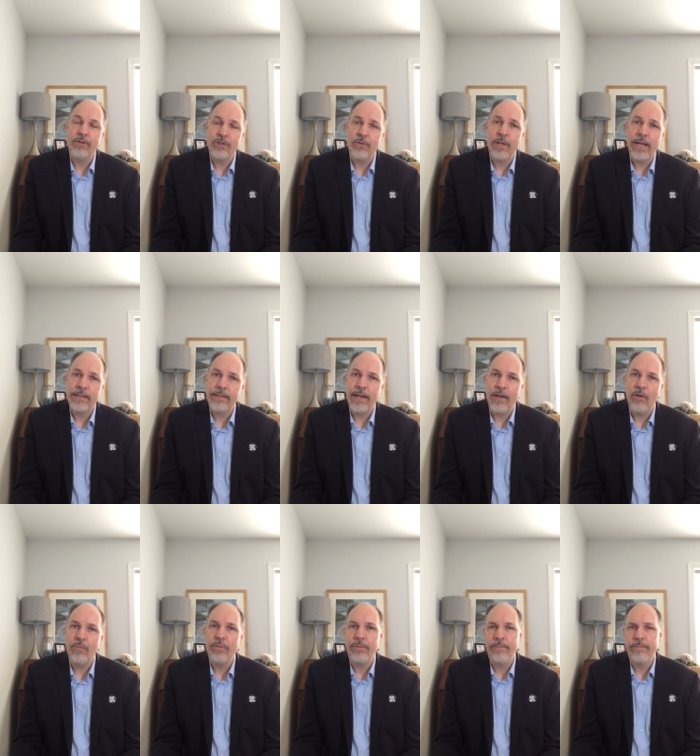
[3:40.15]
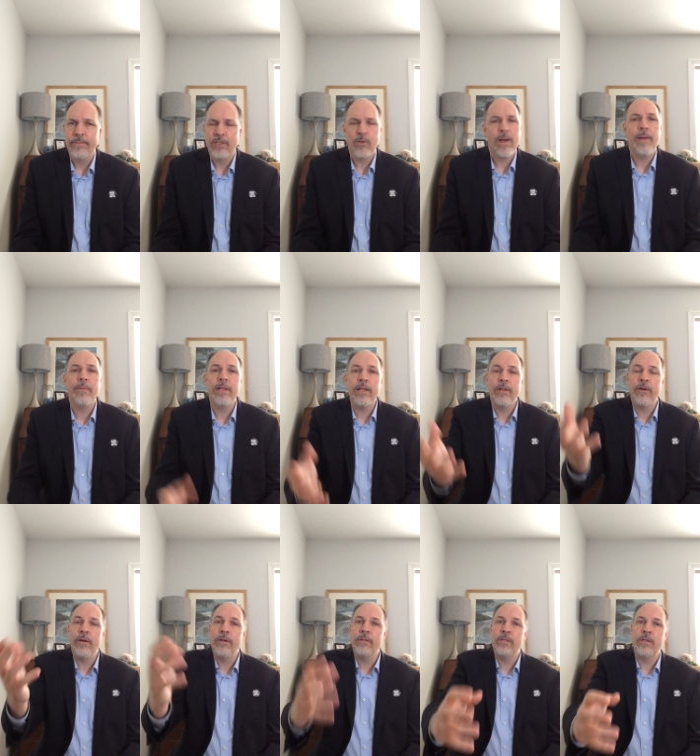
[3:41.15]
"Would you like to help?" So Emily
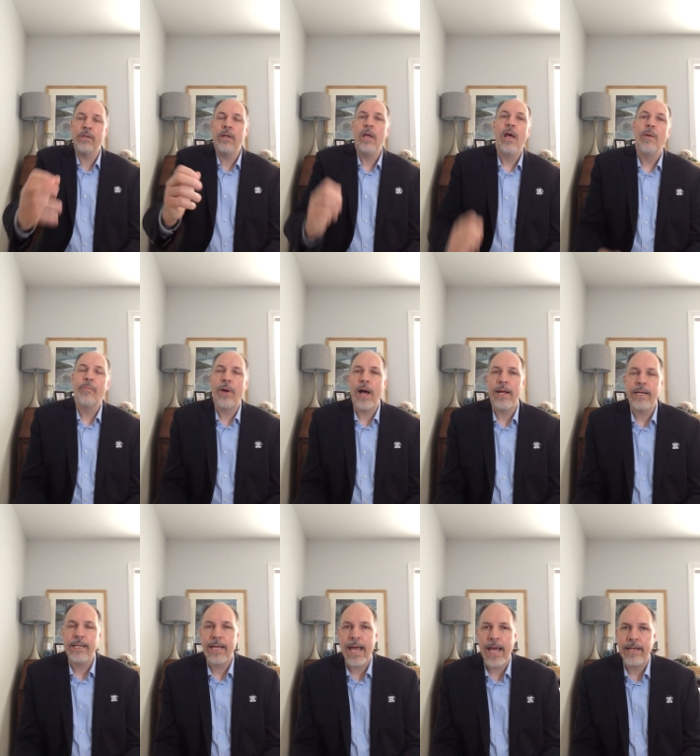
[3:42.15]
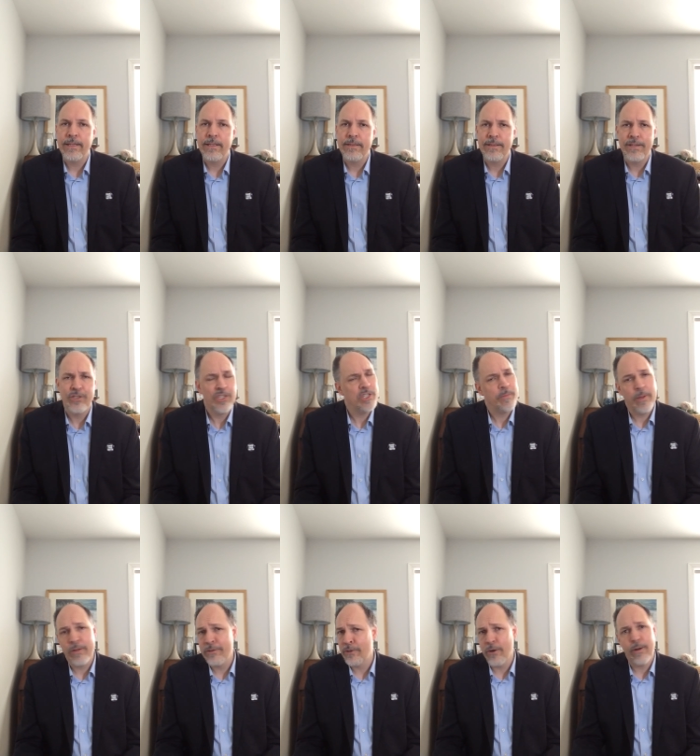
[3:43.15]
learned to pot a cactus, and she
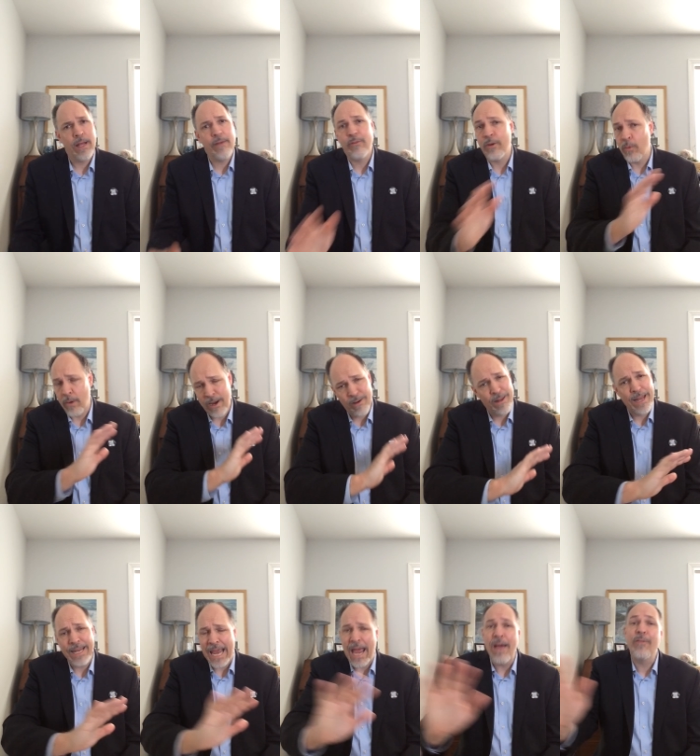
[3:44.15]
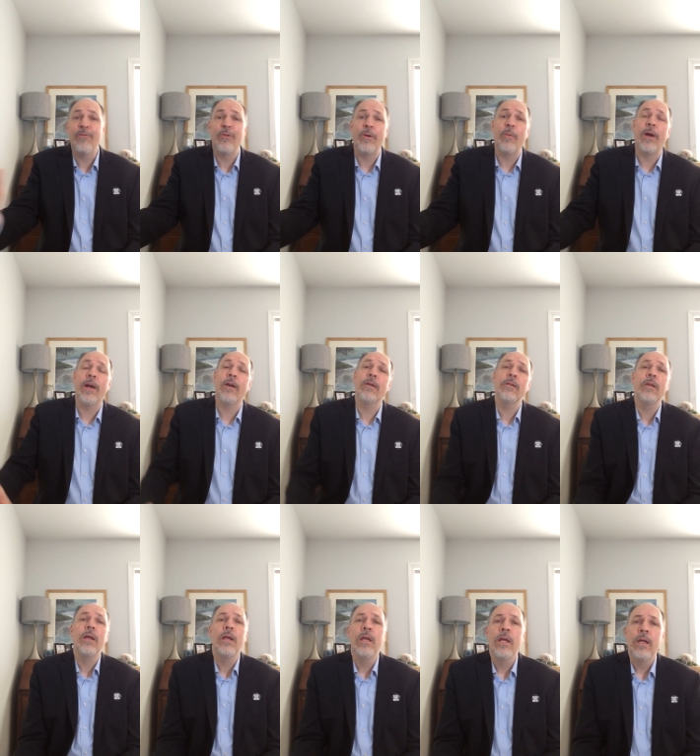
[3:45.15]
spilled dirt everywhere, like everywhere.
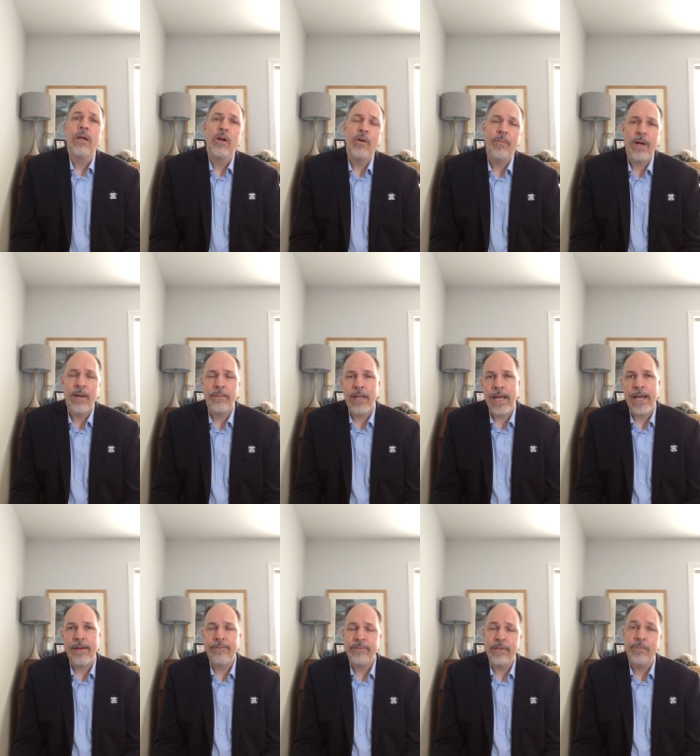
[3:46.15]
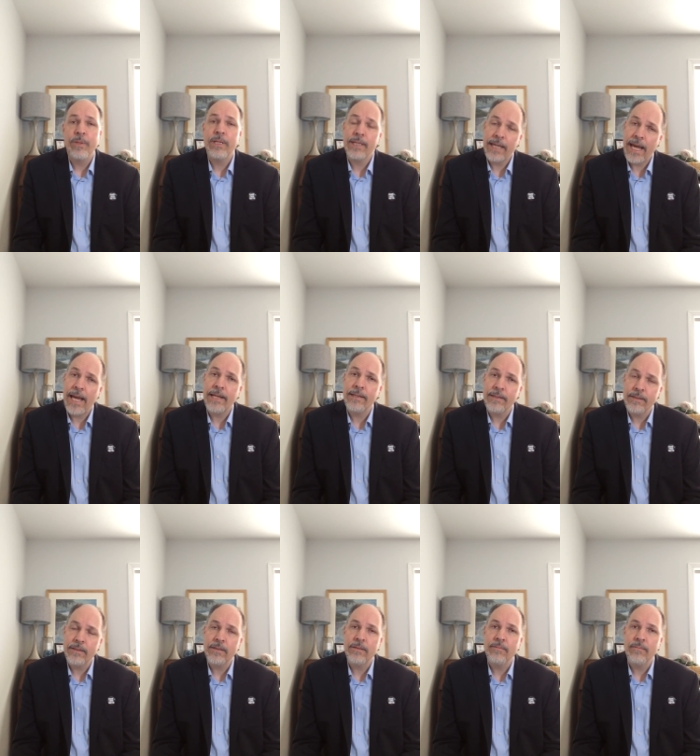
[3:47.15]
Her mom laughed, but the
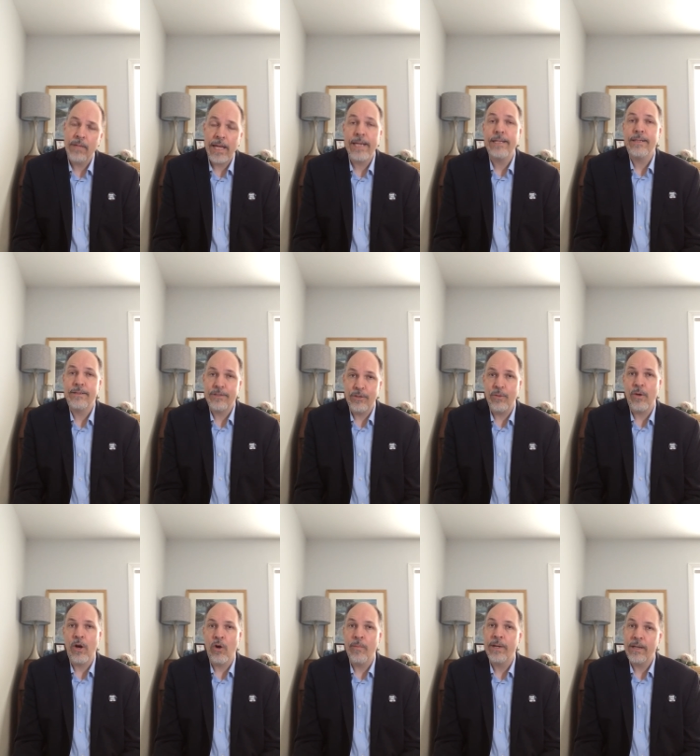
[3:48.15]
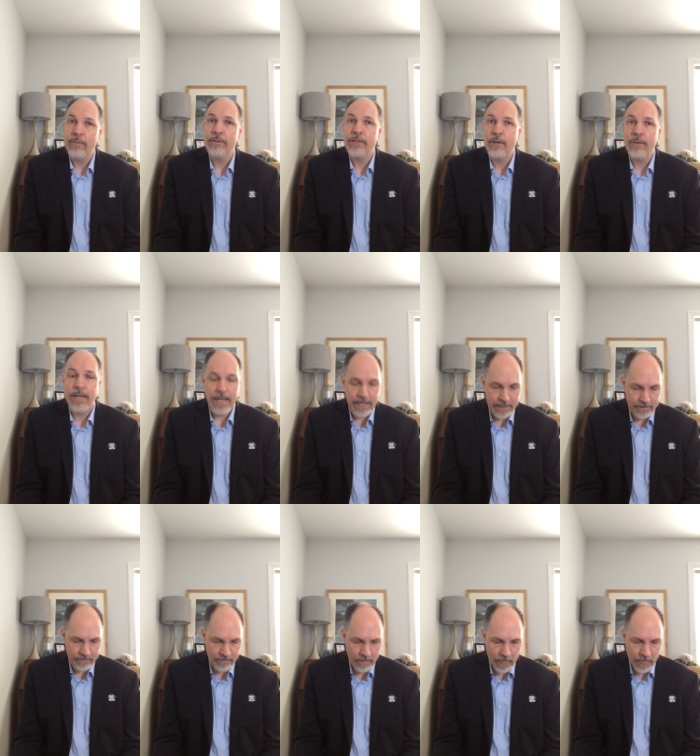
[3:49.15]
cactus liked its new home, and it was okay.